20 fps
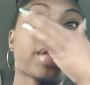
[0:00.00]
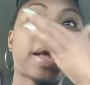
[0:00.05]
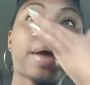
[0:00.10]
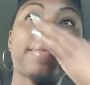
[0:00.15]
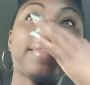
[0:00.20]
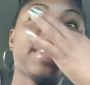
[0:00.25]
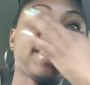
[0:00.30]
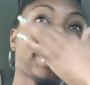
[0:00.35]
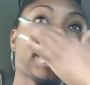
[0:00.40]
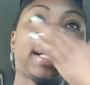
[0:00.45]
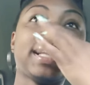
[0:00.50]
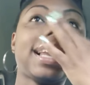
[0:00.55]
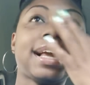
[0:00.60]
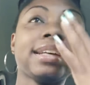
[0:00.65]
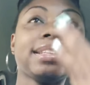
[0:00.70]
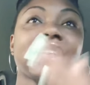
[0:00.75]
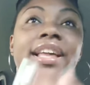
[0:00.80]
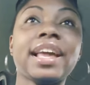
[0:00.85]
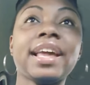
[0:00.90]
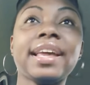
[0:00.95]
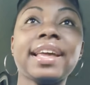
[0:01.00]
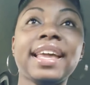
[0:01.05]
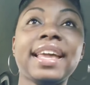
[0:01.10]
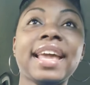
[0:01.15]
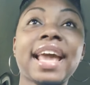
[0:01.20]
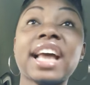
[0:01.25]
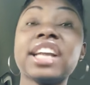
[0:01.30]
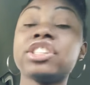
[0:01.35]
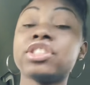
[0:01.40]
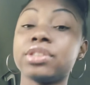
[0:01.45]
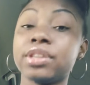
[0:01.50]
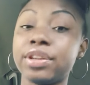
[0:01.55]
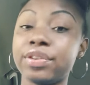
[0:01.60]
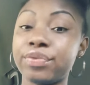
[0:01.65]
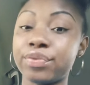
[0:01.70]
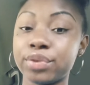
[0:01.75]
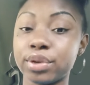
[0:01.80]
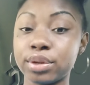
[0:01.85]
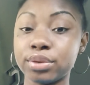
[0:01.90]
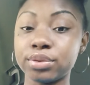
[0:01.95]
everything like that. He actually
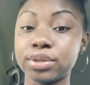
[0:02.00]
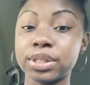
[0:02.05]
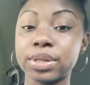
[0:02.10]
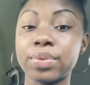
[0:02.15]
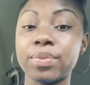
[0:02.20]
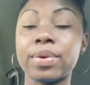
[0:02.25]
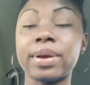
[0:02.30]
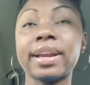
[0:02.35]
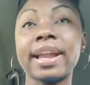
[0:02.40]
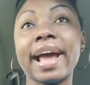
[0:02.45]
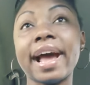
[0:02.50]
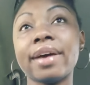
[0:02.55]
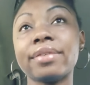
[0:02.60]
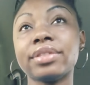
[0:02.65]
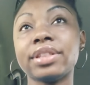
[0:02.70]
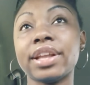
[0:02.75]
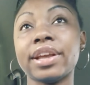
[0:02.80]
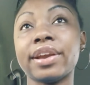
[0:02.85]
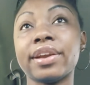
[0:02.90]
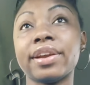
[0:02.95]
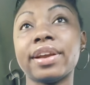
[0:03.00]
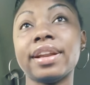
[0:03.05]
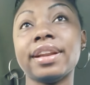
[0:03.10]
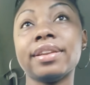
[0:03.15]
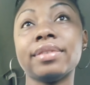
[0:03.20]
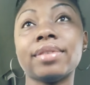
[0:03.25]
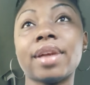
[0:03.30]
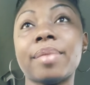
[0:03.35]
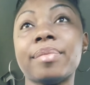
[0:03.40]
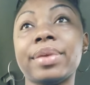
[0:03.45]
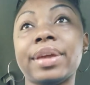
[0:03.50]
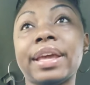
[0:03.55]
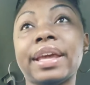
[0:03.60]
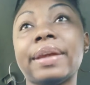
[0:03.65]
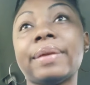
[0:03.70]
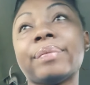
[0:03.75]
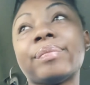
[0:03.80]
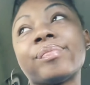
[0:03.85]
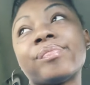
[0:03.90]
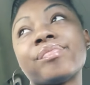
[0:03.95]
flew someone out there. And I
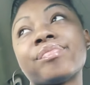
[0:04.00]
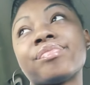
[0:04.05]
mean,